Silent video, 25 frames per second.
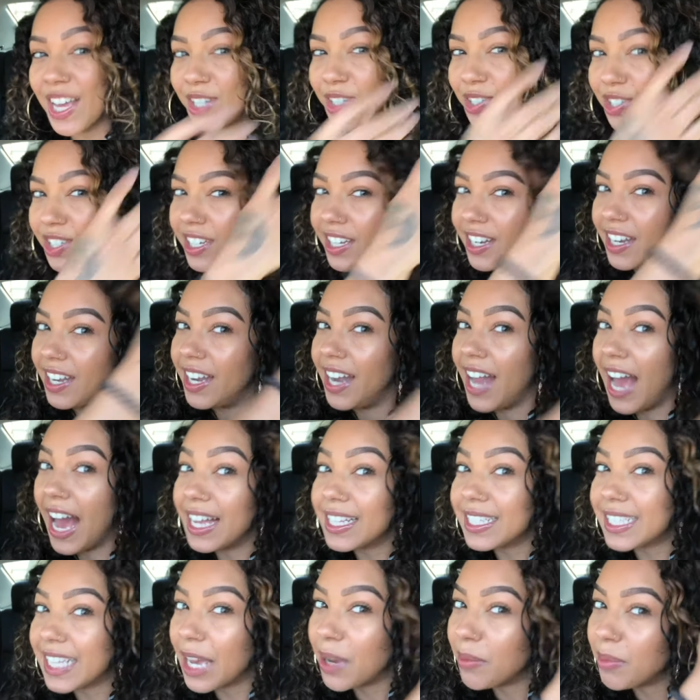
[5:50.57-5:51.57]
She did
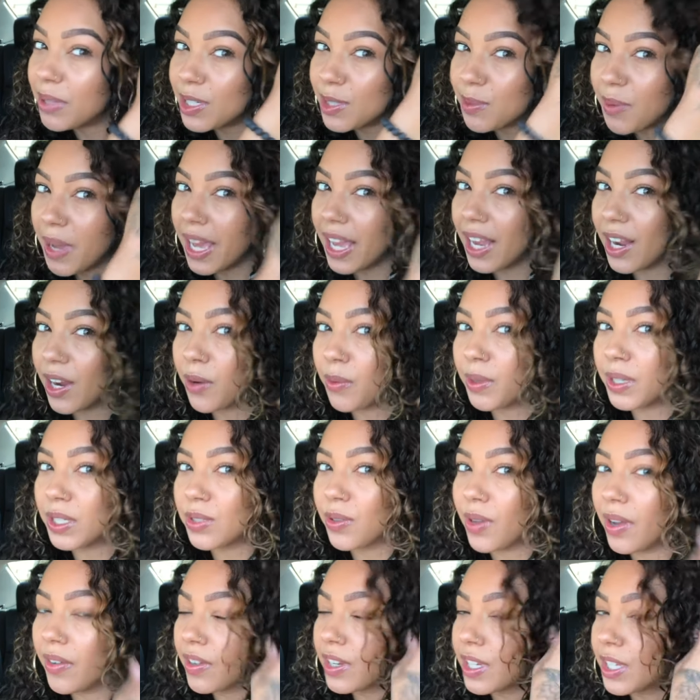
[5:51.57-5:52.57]
not damage my hair
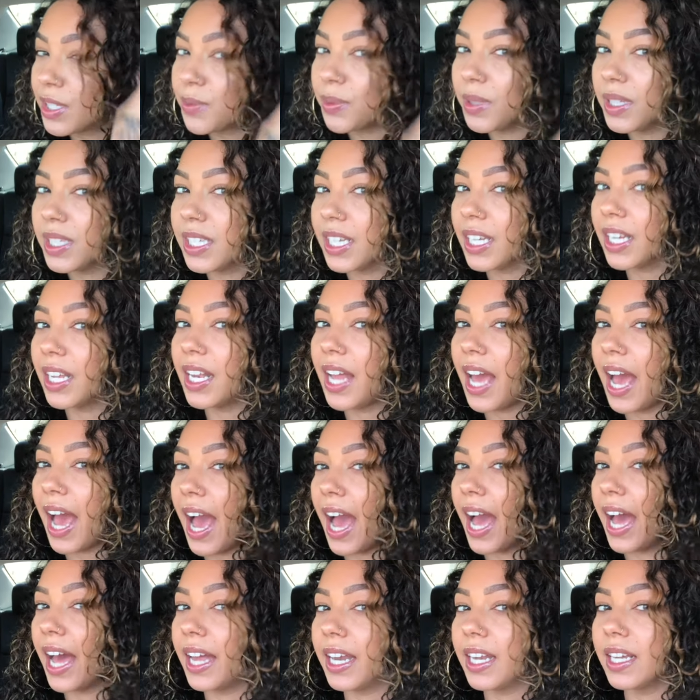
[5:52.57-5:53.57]
whatsoever because we did
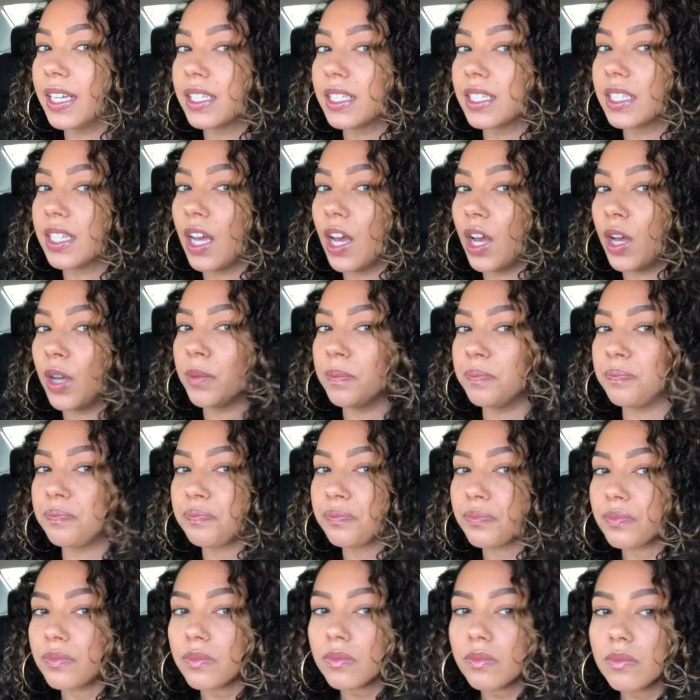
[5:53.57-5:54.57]
add some
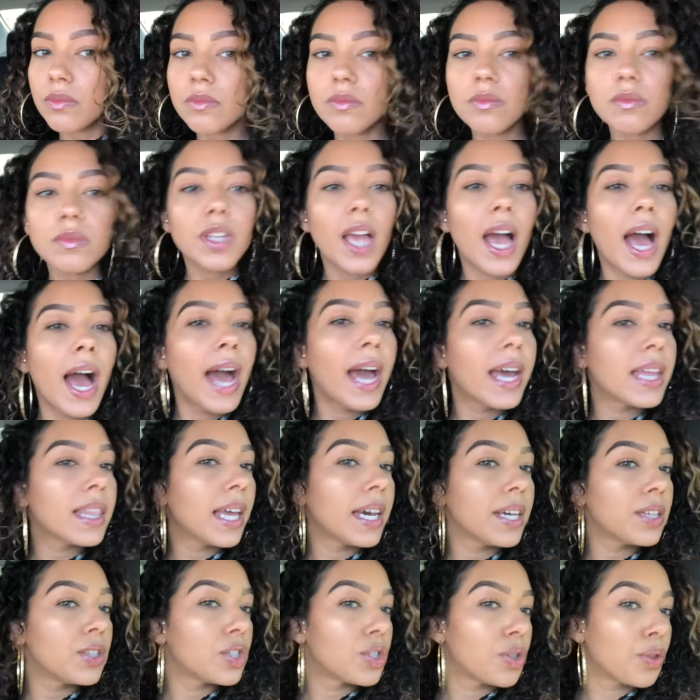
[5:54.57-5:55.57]

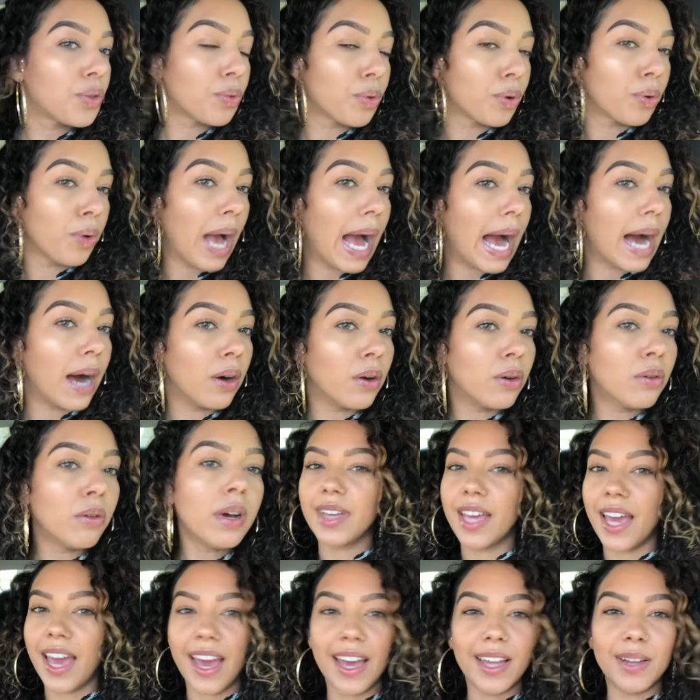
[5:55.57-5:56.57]
highlights
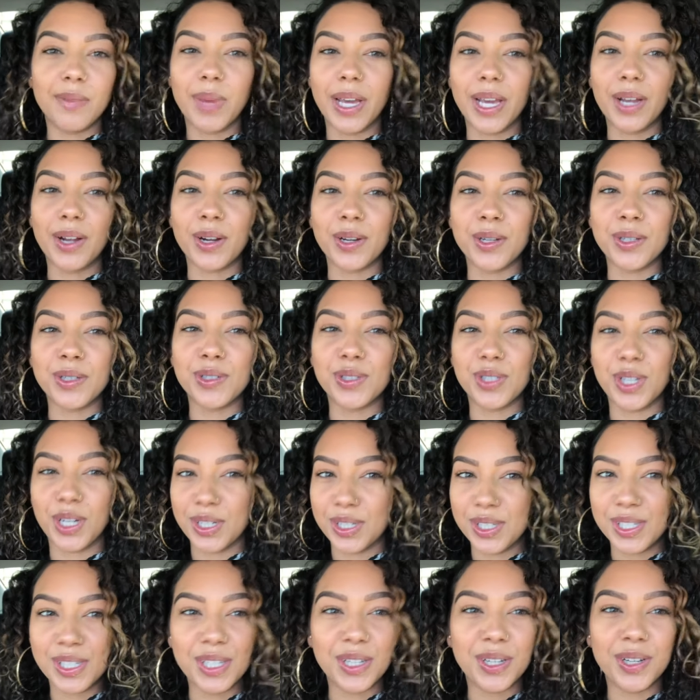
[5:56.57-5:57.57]
throughout, and my curls
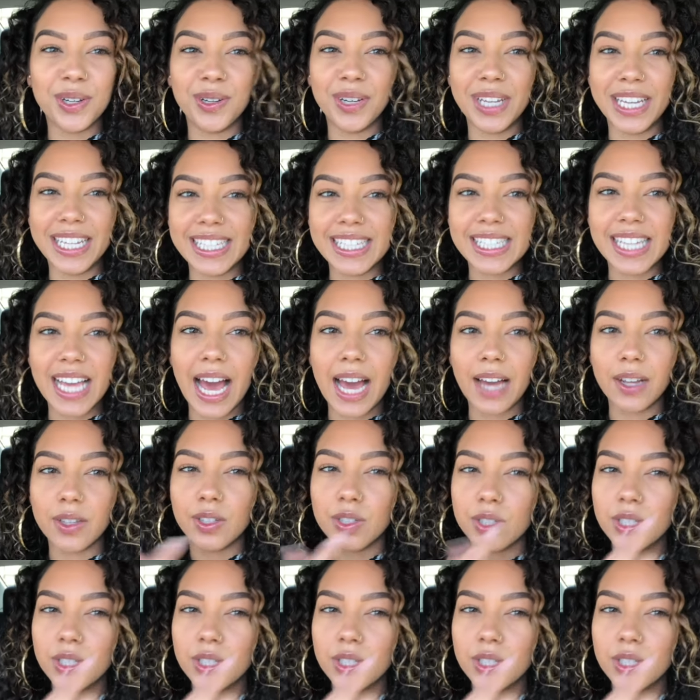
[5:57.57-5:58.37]
are still intact.